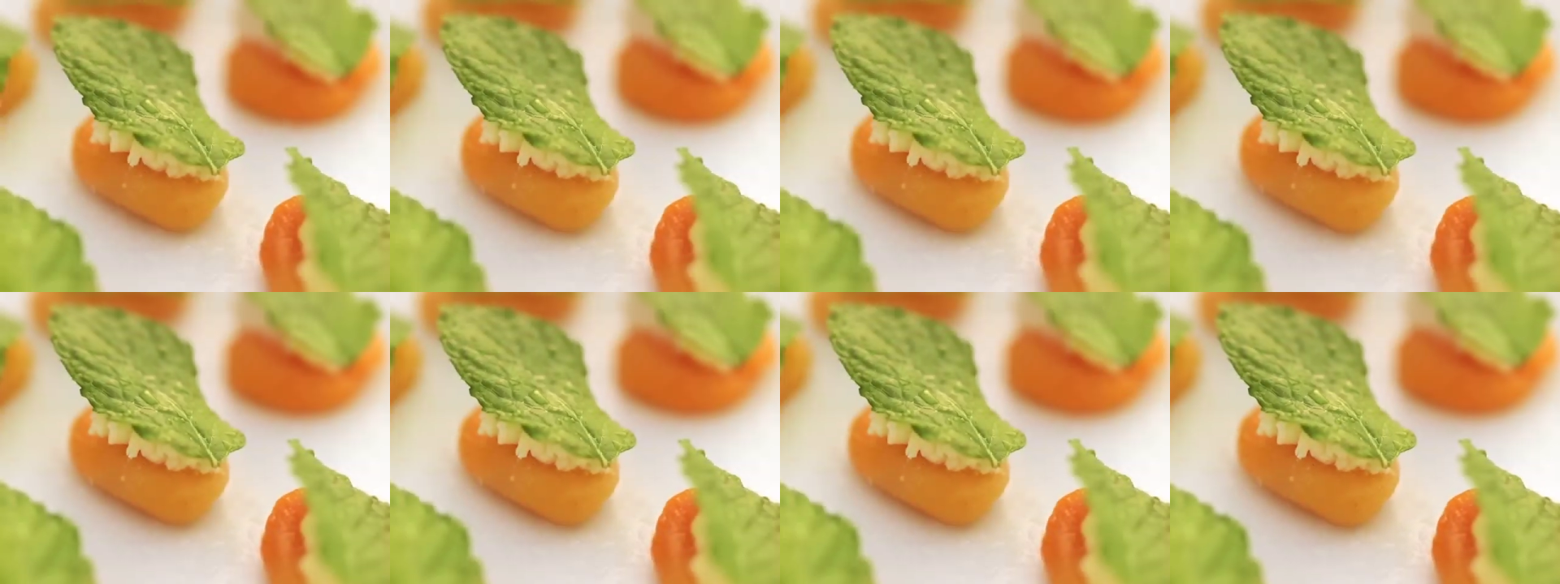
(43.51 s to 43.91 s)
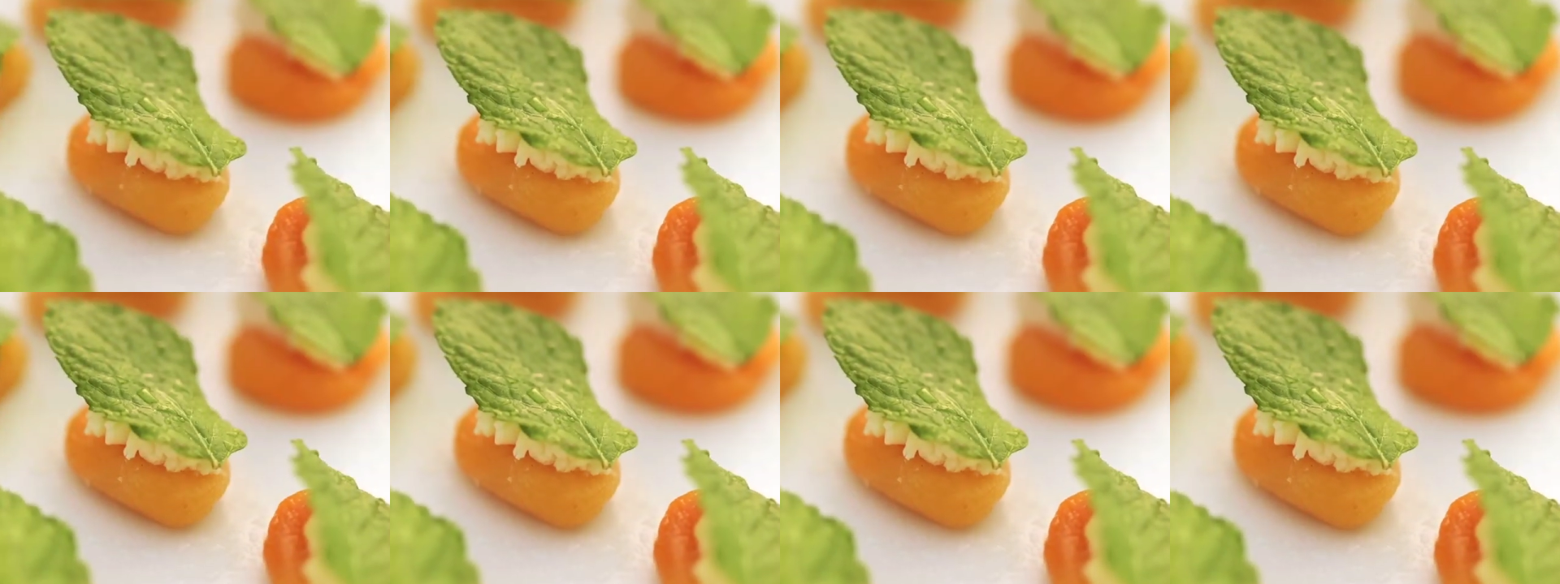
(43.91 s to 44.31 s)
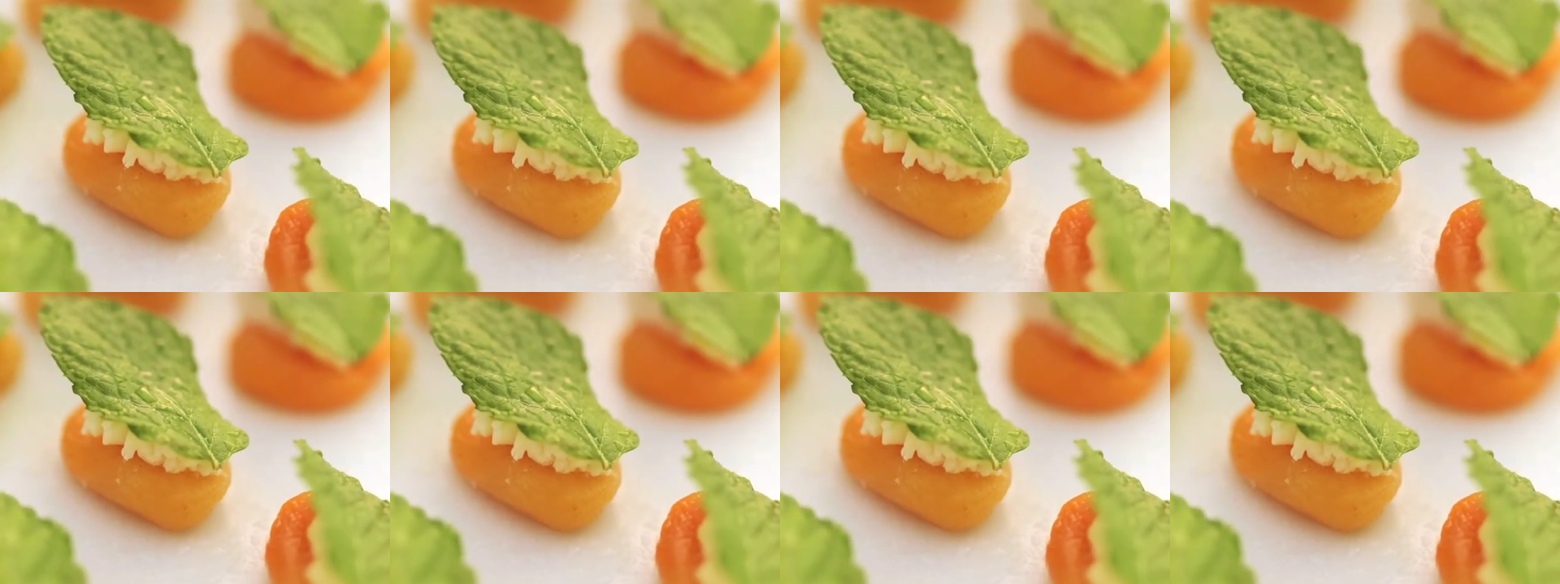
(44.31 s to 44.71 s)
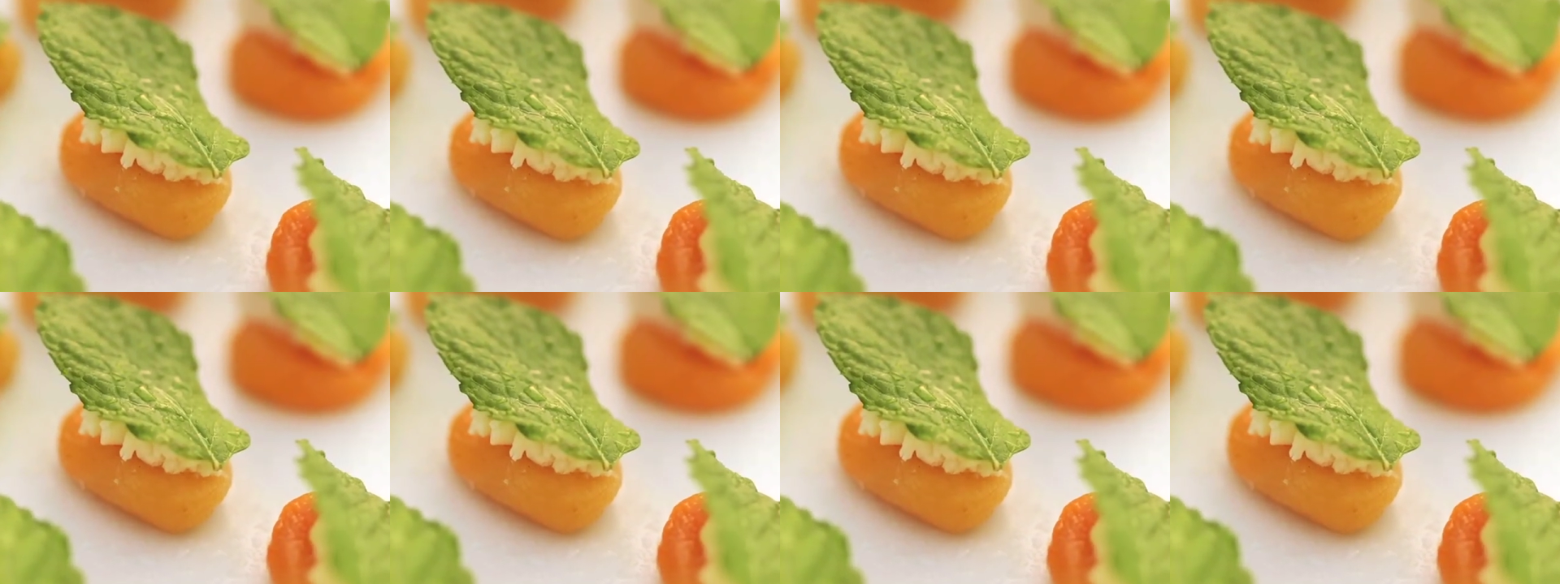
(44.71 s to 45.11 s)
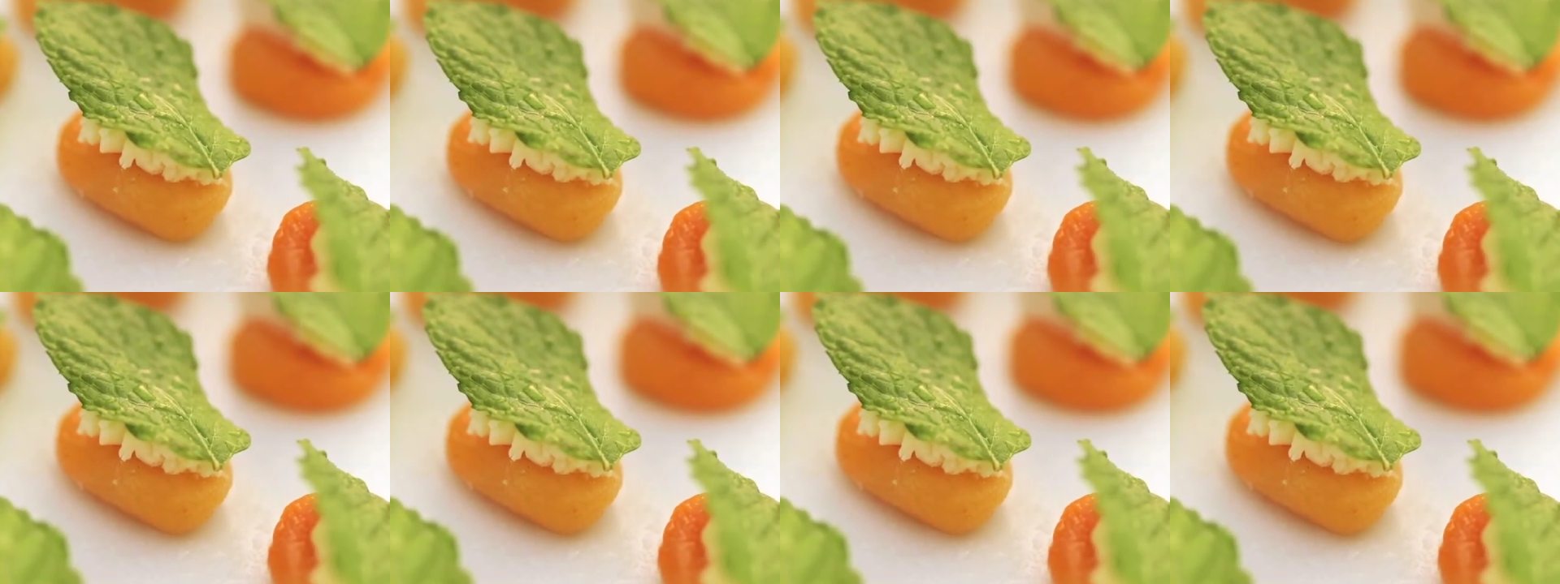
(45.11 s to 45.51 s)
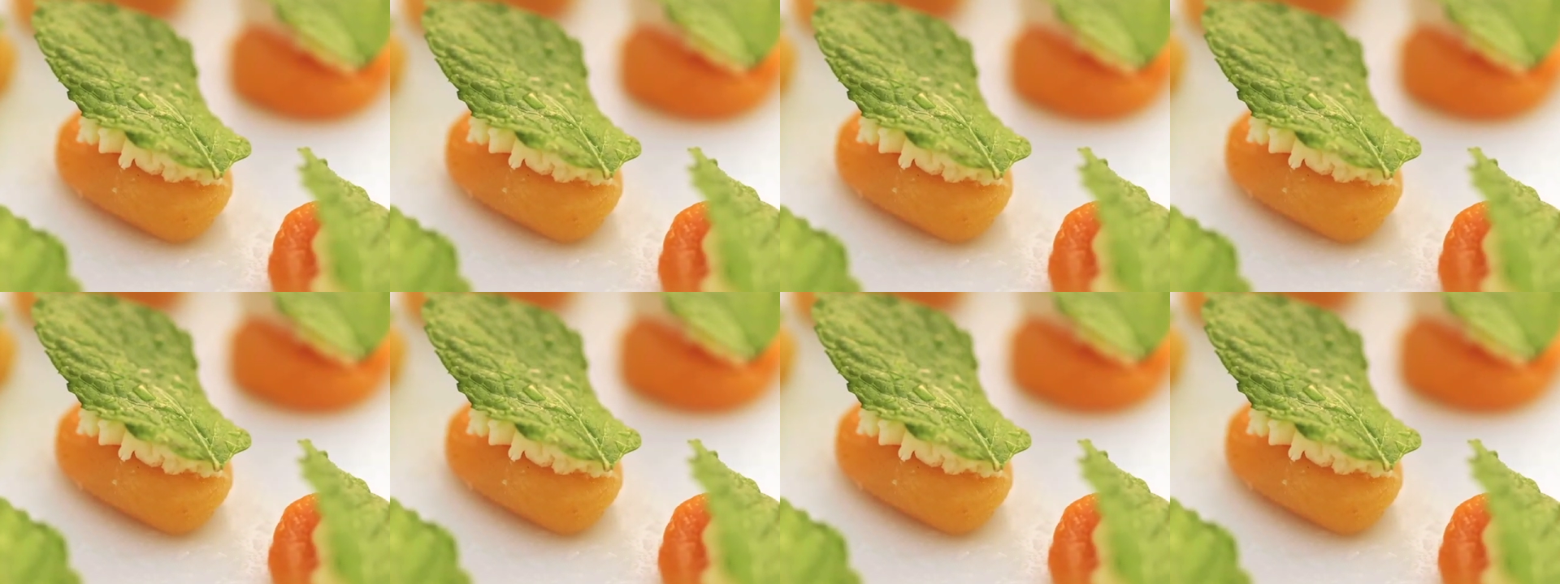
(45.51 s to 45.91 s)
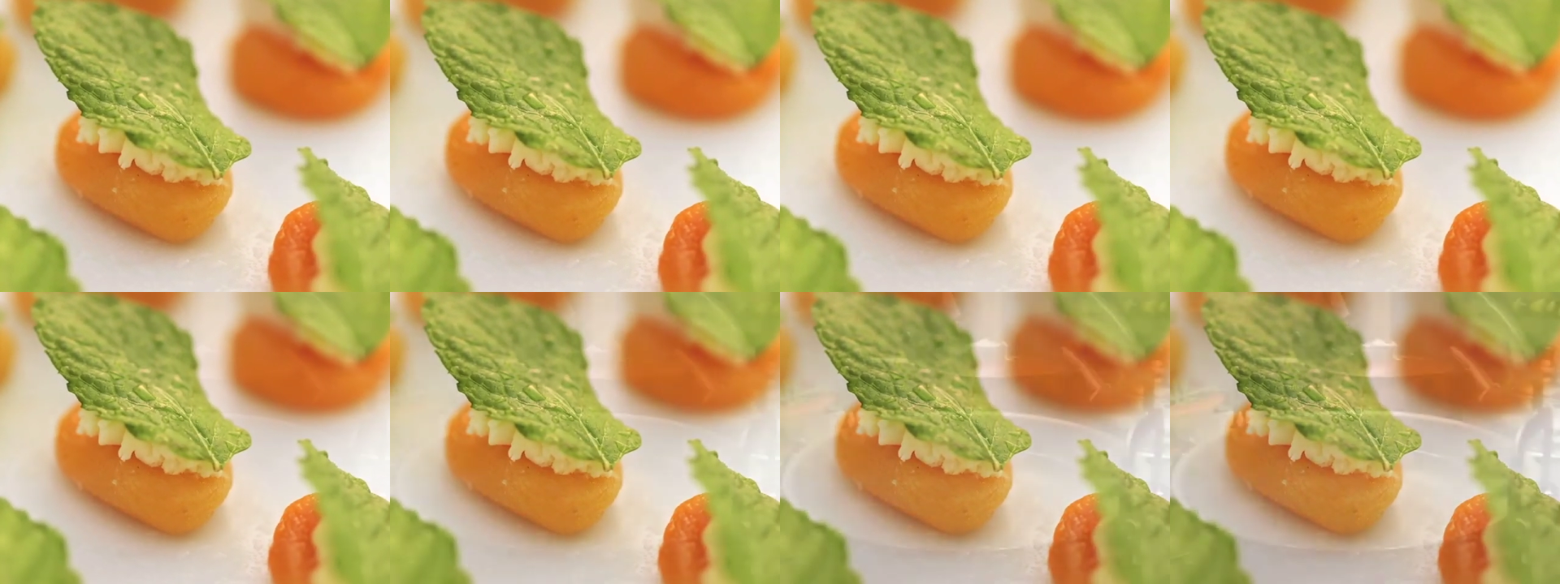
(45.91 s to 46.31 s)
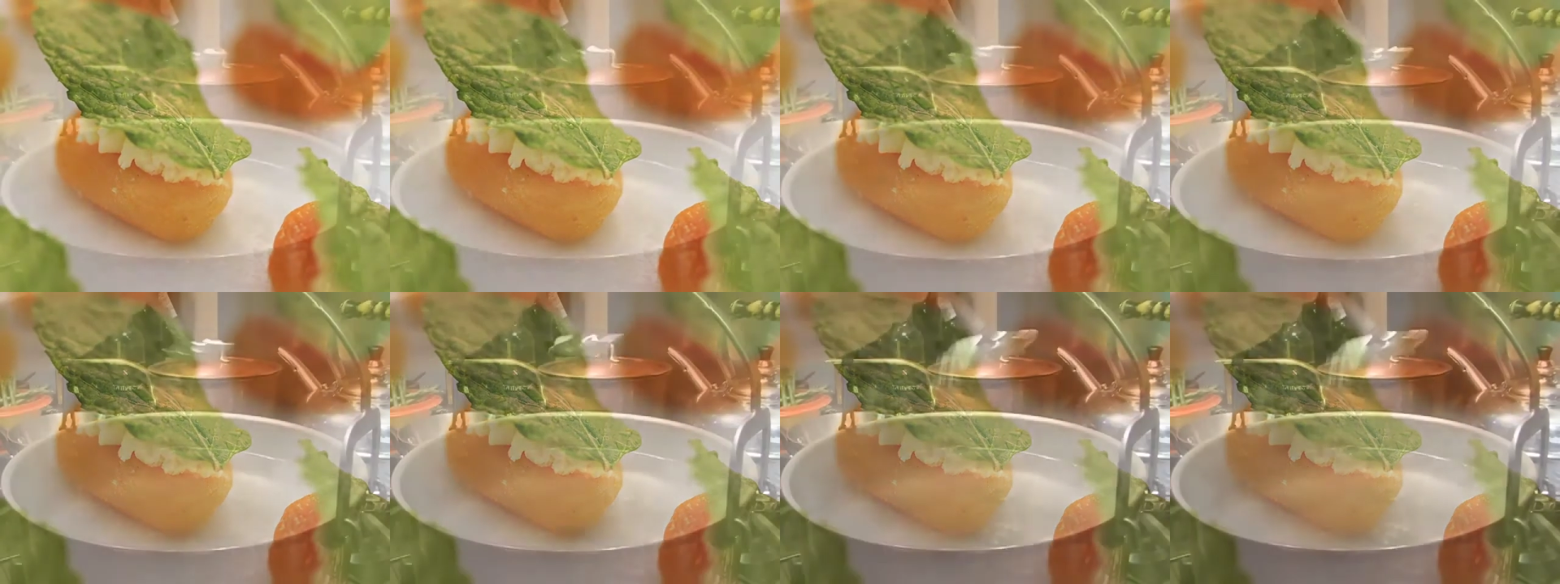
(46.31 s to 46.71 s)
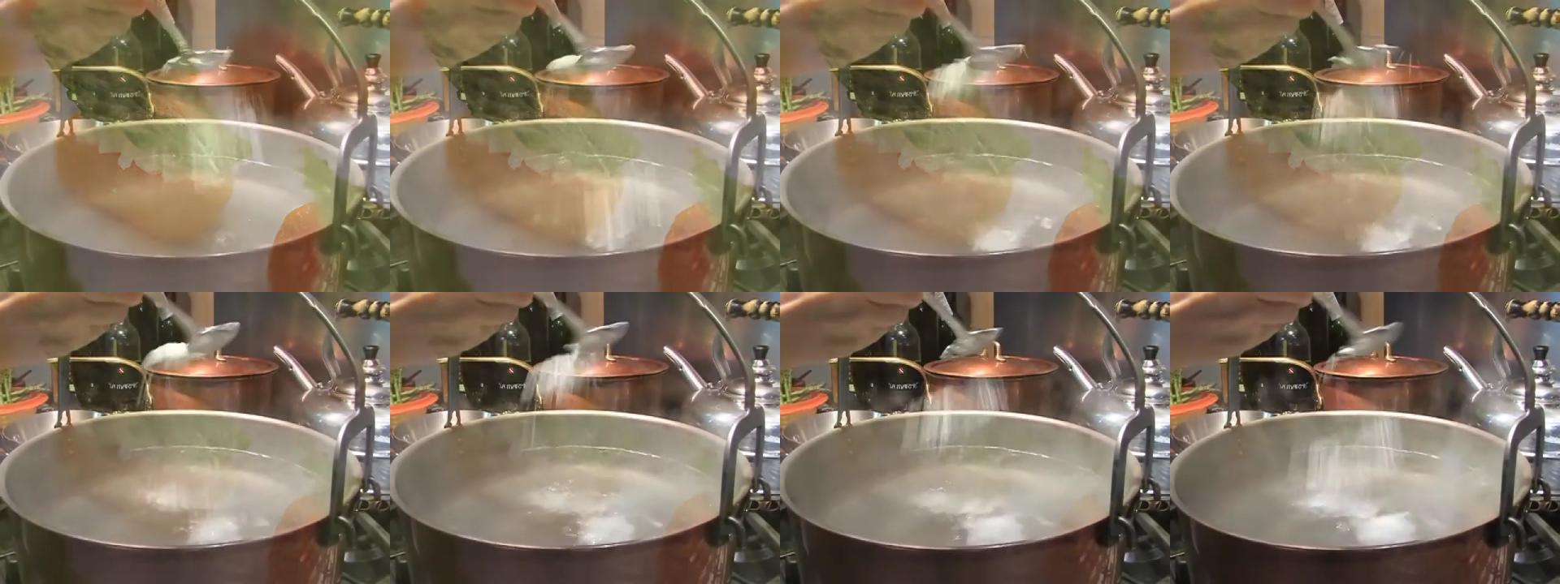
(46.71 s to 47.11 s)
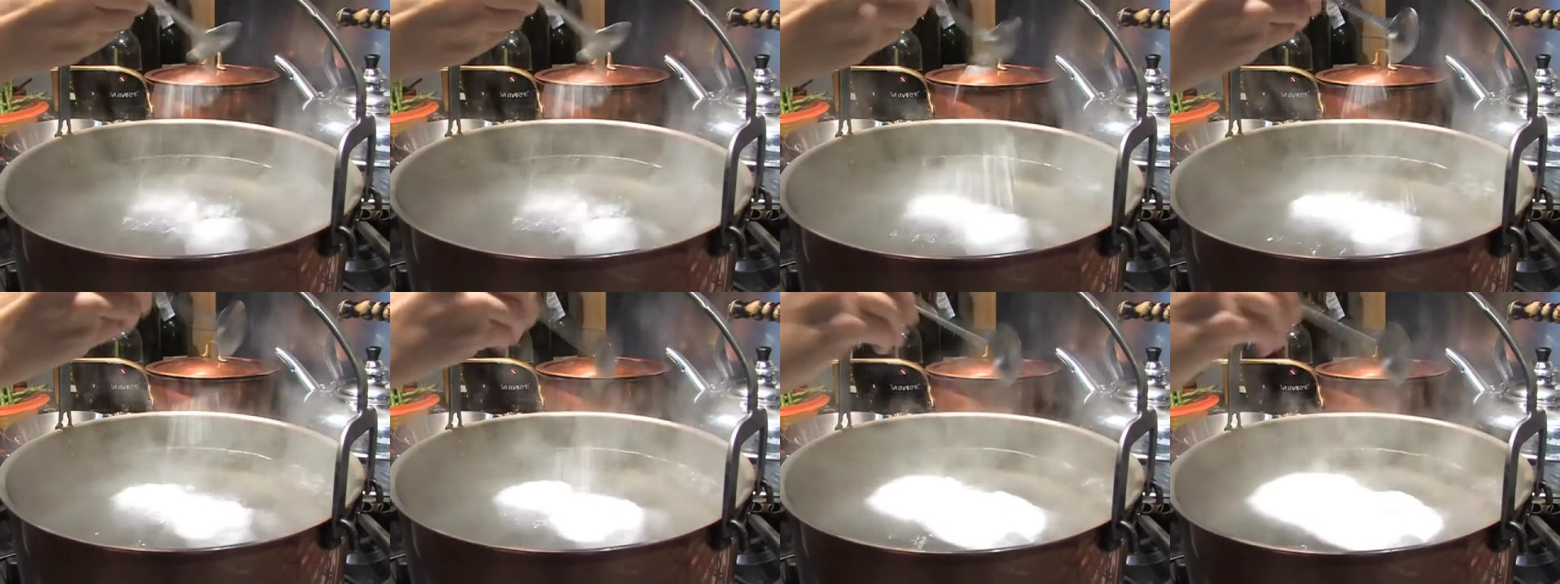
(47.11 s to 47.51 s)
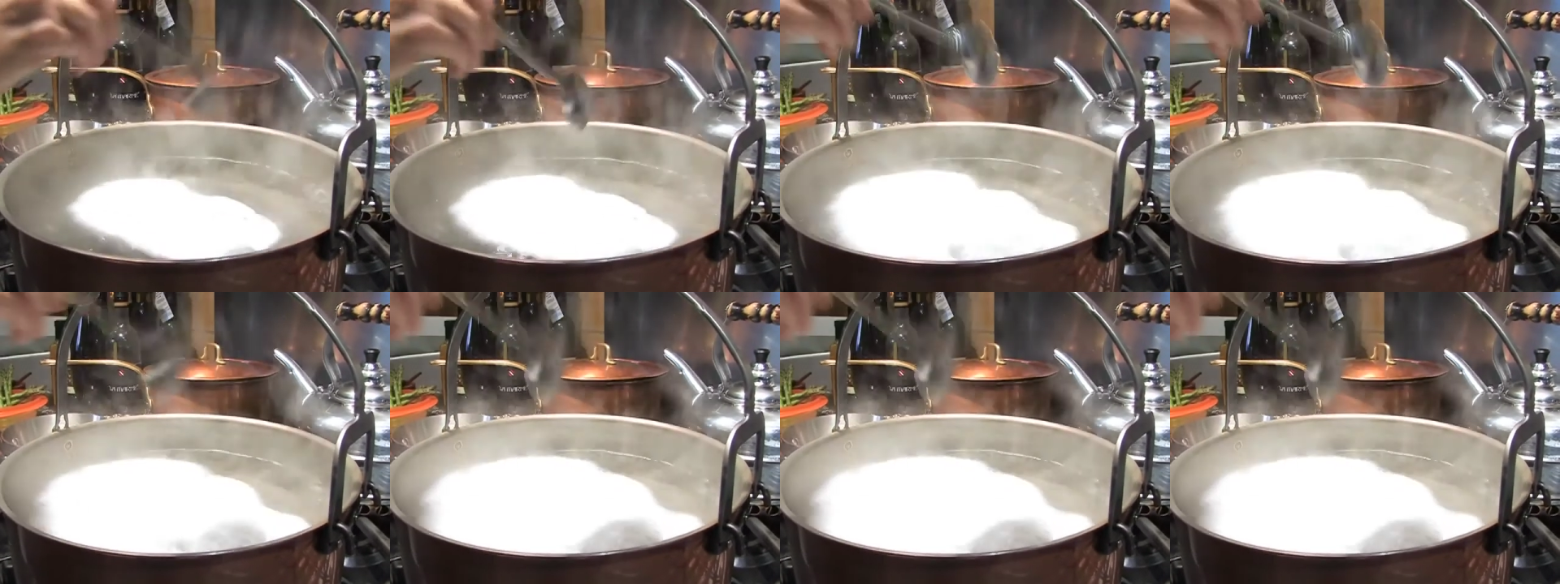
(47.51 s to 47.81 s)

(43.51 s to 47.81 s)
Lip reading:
Nobody's mouth can be seen.